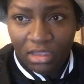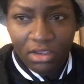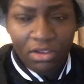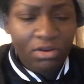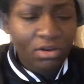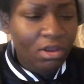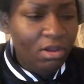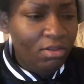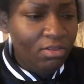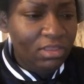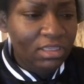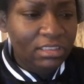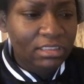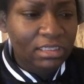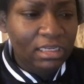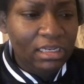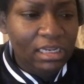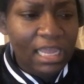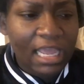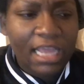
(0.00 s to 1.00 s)
you know this
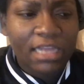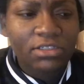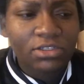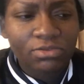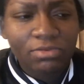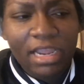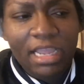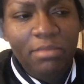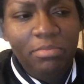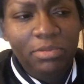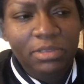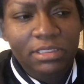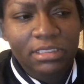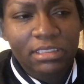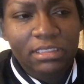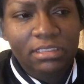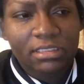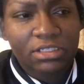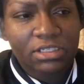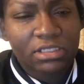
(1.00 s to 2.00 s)
alleged rapist
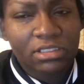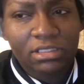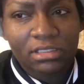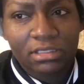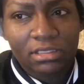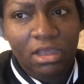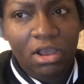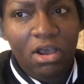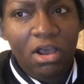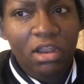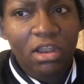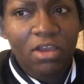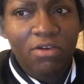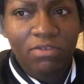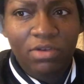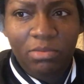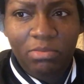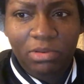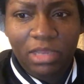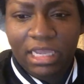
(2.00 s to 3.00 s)
is just all
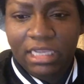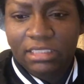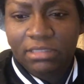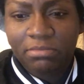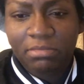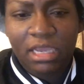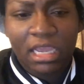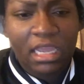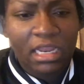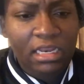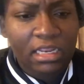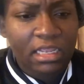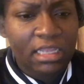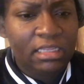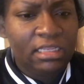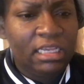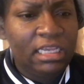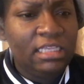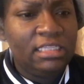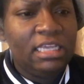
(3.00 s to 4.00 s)
over the place man he,
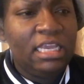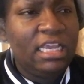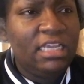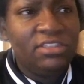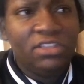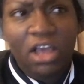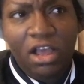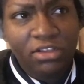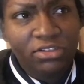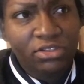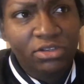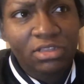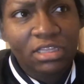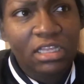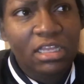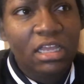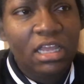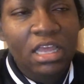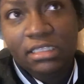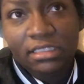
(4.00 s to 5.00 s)
he's also
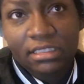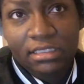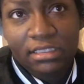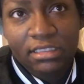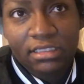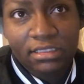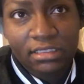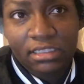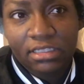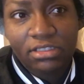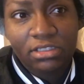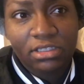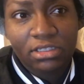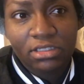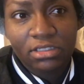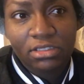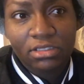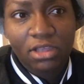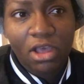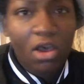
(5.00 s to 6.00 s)
the the
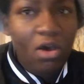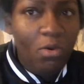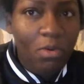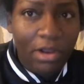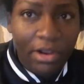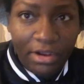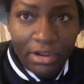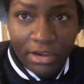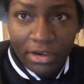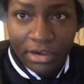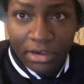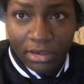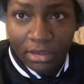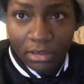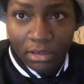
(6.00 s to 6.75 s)
sister's co-worker